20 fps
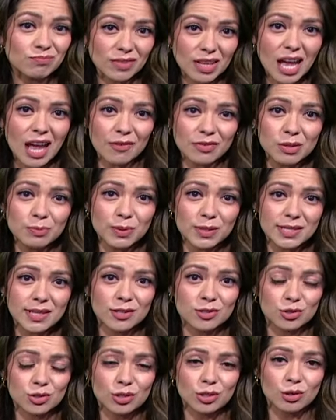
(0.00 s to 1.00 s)
have the
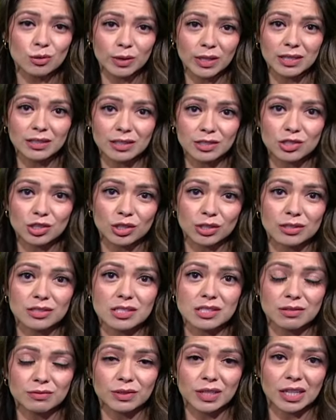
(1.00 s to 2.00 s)
potential to quickly turn
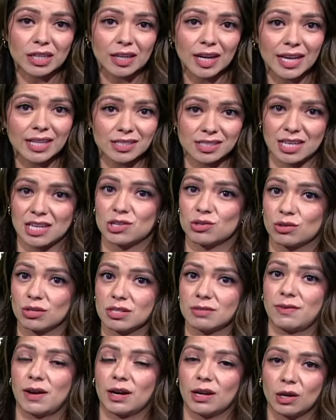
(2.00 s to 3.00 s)
severe and
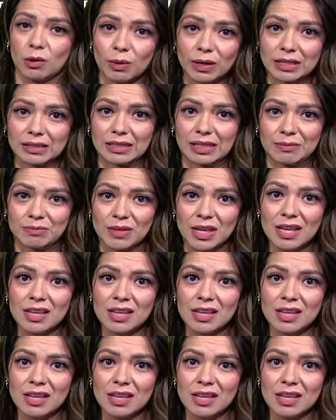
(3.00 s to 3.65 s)
dangerous very quickly.